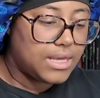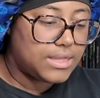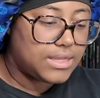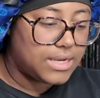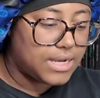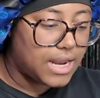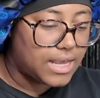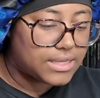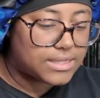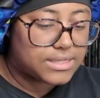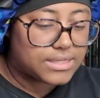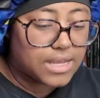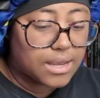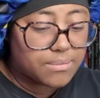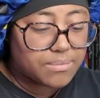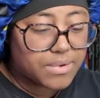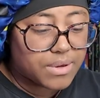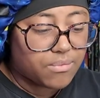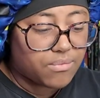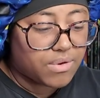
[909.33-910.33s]
the next
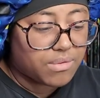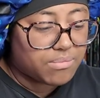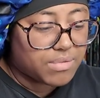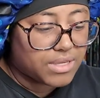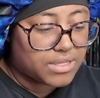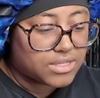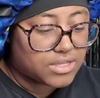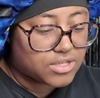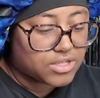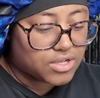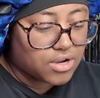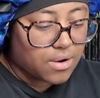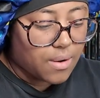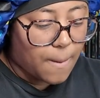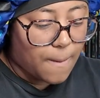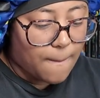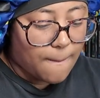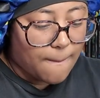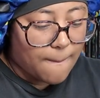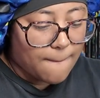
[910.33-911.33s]
step would be to start
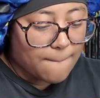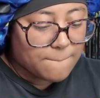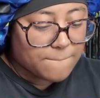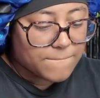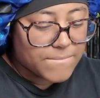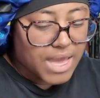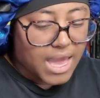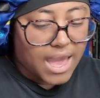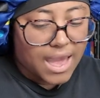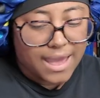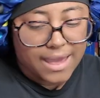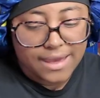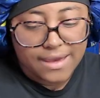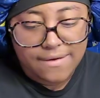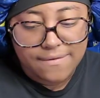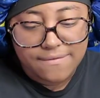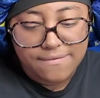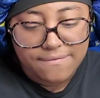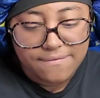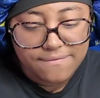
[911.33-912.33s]
on bag
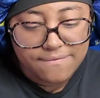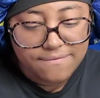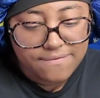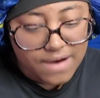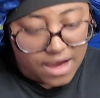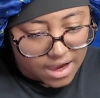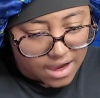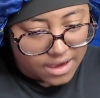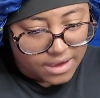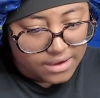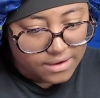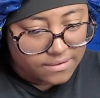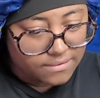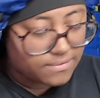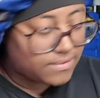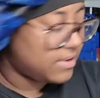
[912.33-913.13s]
5.